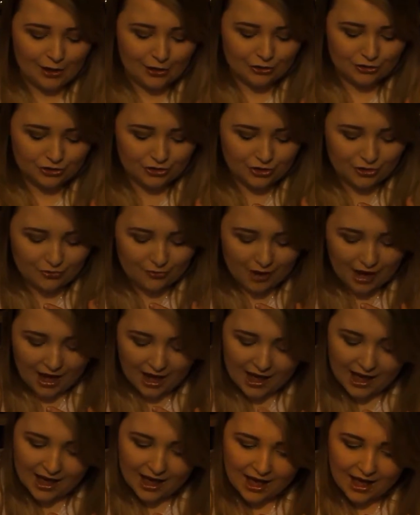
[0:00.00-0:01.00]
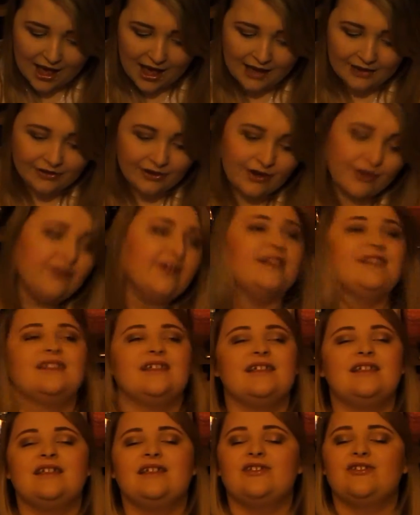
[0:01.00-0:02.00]
So I know it's
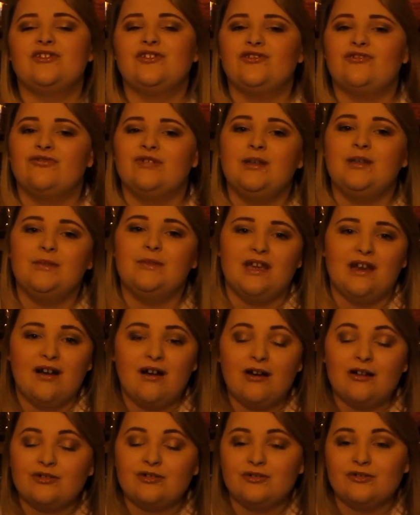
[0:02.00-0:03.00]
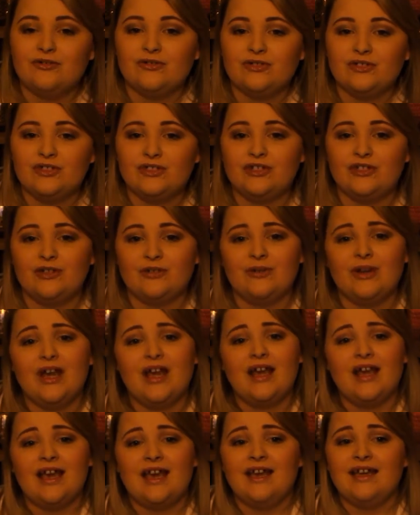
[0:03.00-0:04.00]
an extremely hard course to do.
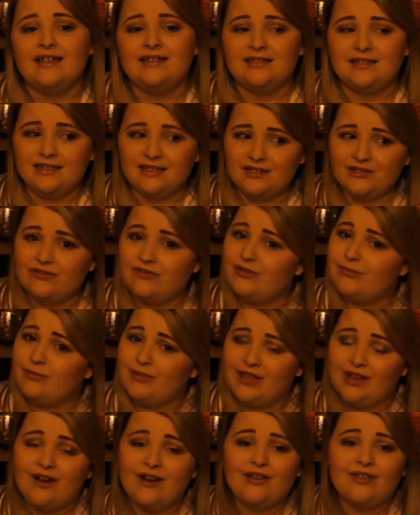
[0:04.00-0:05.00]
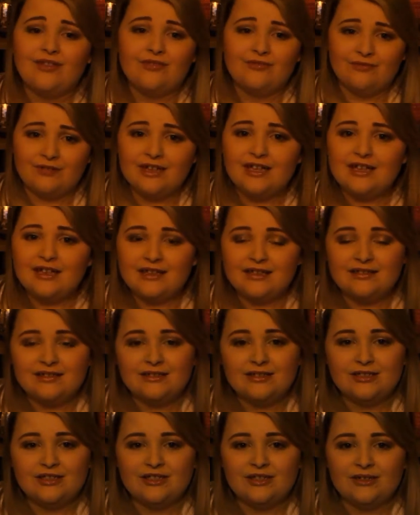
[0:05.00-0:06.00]
It's an extremely hard three years
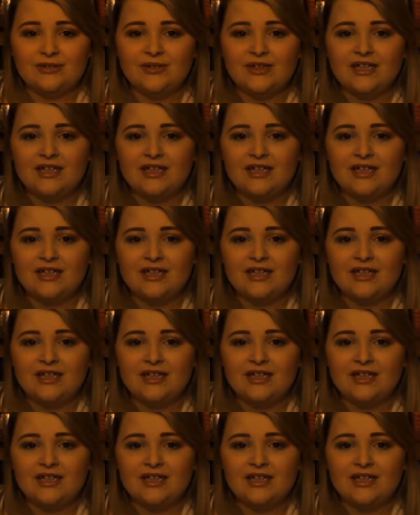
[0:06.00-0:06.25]
to do.